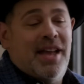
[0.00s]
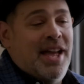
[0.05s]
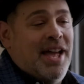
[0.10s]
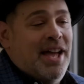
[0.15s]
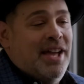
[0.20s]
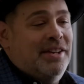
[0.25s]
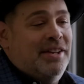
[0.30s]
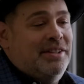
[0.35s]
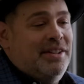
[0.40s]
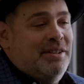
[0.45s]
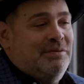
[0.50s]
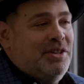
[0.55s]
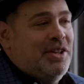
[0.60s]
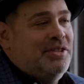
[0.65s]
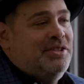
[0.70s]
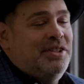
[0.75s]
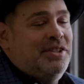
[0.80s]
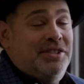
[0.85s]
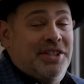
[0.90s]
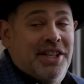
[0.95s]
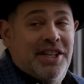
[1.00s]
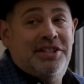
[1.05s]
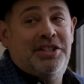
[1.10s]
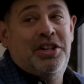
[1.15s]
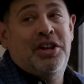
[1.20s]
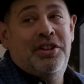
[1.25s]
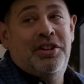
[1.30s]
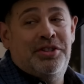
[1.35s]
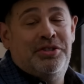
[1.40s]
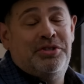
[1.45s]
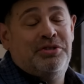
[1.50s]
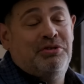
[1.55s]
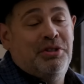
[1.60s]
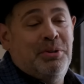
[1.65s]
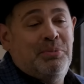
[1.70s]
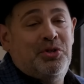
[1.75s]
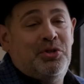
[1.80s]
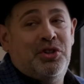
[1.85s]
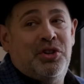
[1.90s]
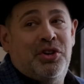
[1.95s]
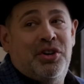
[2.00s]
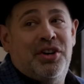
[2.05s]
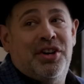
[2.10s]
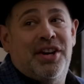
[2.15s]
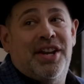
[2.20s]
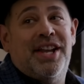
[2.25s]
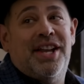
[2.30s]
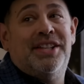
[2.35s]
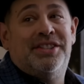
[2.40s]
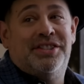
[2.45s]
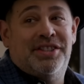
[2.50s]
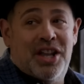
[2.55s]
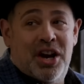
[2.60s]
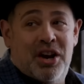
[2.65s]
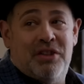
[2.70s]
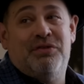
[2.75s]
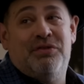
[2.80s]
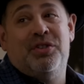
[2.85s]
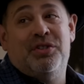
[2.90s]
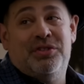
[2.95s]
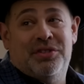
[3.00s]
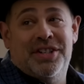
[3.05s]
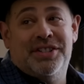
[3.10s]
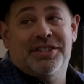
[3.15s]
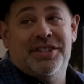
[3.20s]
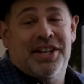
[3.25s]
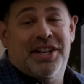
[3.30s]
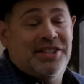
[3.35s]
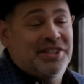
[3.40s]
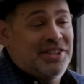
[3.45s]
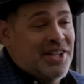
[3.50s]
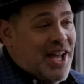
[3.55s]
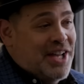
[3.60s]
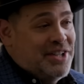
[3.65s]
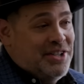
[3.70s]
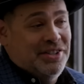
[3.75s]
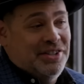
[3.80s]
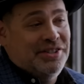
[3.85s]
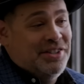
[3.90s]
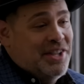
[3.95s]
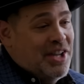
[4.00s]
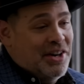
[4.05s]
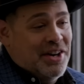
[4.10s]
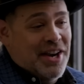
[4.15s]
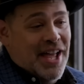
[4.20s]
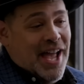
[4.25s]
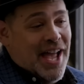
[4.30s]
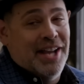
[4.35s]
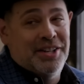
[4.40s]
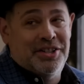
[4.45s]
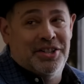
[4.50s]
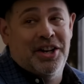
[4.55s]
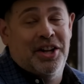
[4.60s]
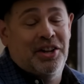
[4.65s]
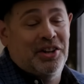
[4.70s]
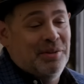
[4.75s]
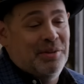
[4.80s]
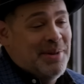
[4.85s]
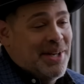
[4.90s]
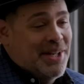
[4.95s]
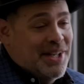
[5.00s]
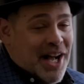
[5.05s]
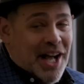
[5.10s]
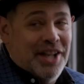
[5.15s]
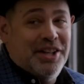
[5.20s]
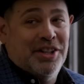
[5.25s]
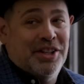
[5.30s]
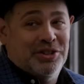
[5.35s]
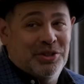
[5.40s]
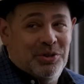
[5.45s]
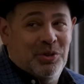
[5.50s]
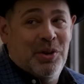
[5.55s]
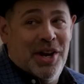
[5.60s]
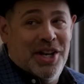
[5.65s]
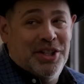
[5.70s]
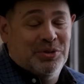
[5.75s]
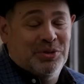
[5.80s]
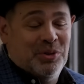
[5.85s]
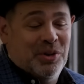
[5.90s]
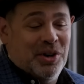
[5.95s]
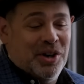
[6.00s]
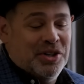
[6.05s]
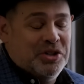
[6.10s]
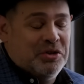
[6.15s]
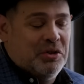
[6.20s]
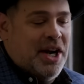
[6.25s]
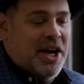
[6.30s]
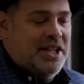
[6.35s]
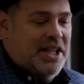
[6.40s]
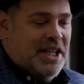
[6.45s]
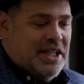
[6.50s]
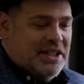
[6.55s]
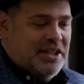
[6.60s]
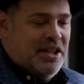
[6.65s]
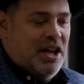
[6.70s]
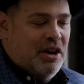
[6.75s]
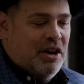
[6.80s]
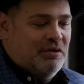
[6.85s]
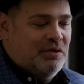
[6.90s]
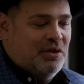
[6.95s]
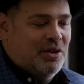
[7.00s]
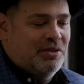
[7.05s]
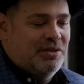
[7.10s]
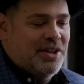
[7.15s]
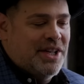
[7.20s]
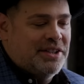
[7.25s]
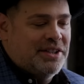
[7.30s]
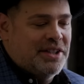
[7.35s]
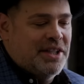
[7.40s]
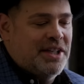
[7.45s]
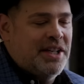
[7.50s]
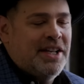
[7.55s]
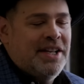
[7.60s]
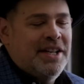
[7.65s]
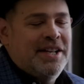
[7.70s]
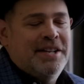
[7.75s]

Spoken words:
And if there's a detail in scripture, it's there for a reason. It's not just there to add color. Sure. I mean, God doesn't waste words, right? It's there for a reason.